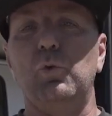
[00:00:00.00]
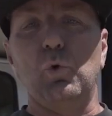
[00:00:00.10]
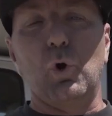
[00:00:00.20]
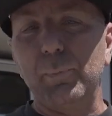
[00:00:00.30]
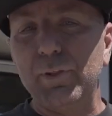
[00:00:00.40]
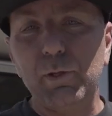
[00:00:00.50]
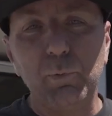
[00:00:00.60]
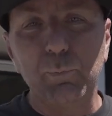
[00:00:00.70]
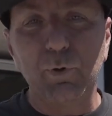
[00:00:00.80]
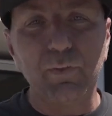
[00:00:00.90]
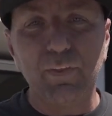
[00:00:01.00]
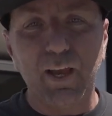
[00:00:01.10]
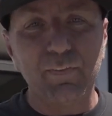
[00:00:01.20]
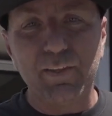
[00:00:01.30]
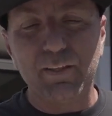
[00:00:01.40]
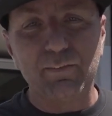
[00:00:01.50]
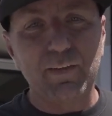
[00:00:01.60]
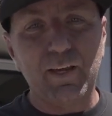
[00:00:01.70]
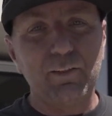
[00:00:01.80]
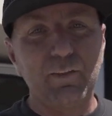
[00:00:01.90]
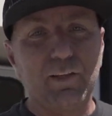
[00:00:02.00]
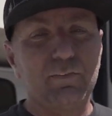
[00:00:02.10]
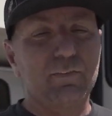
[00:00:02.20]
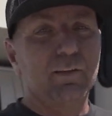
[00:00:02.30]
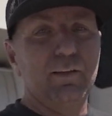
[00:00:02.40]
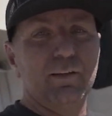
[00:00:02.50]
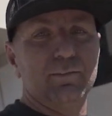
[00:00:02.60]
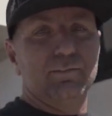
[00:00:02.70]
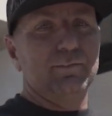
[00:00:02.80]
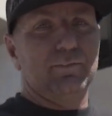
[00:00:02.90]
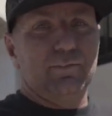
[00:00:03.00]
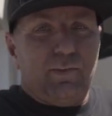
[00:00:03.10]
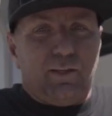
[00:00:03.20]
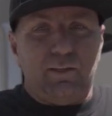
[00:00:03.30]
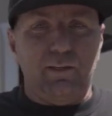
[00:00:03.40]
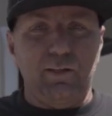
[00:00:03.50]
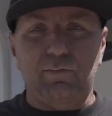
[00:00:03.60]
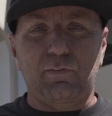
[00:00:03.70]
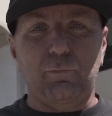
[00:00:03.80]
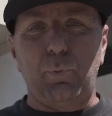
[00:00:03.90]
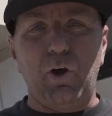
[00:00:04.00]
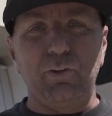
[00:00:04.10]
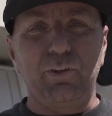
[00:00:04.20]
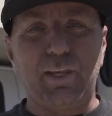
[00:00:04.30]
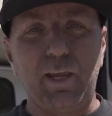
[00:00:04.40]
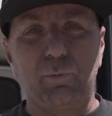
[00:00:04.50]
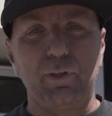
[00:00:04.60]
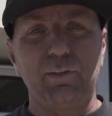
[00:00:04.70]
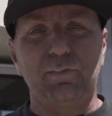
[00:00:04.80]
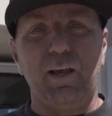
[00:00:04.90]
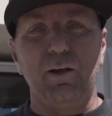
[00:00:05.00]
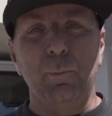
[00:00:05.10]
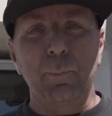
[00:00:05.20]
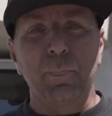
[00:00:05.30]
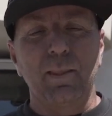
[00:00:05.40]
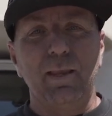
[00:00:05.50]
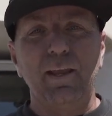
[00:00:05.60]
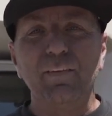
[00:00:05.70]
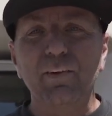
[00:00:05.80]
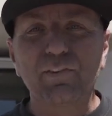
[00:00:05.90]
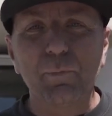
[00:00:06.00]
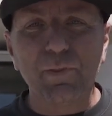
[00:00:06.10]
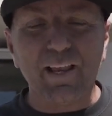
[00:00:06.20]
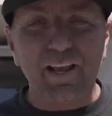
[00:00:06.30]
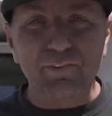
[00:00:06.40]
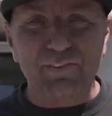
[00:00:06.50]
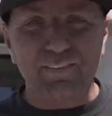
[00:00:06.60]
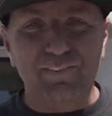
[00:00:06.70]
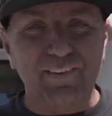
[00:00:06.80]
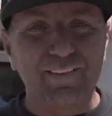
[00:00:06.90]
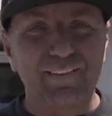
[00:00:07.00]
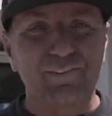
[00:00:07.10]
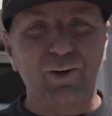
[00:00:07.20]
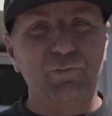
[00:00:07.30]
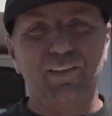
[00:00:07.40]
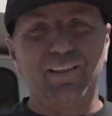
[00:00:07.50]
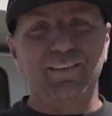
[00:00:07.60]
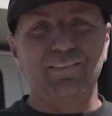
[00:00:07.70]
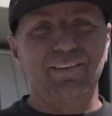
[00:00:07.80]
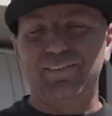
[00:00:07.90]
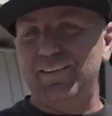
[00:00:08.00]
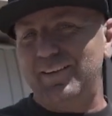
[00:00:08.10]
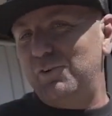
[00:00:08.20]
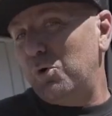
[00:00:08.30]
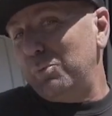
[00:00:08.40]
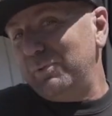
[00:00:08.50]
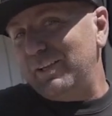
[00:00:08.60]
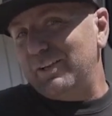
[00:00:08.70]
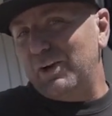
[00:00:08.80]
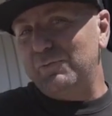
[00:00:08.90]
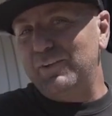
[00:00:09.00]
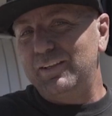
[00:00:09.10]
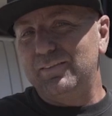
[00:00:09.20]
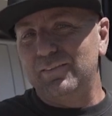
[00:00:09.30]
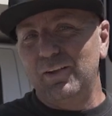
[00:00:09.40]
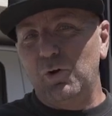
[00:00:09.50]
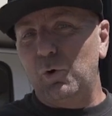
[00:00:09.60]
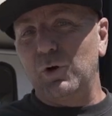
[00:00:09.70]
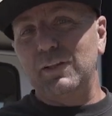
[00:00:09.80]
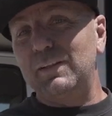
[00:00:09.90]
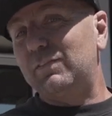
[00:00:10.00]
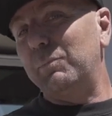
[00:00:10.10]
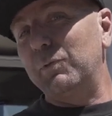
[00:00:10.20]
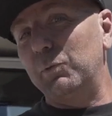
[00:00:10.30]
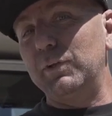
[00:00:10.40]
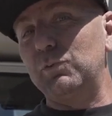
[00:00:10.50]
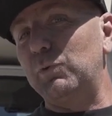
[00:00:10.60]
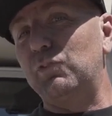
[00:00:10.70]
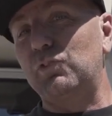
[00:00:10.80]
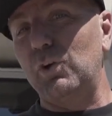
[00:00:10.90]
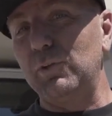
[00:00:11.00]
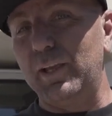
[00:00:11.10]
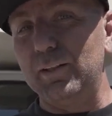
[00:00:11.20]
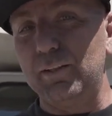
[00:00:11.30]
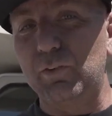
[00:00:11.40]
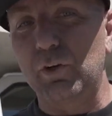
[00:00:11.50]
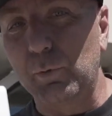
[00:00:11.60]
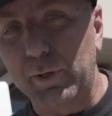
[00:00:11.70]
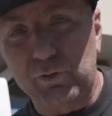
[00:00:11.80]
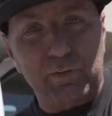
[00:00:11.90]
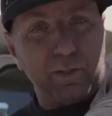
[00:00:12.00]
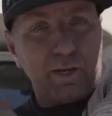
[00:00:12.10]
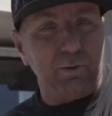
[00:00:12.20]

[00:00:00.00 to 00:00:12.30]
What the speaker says: normally when we're on the inside of this, like, it's small, you can't really tell. And there's something else inside this RV that isn't normally in RVs, or at least some of the ones we've showed lately. So you're gonna wanna check that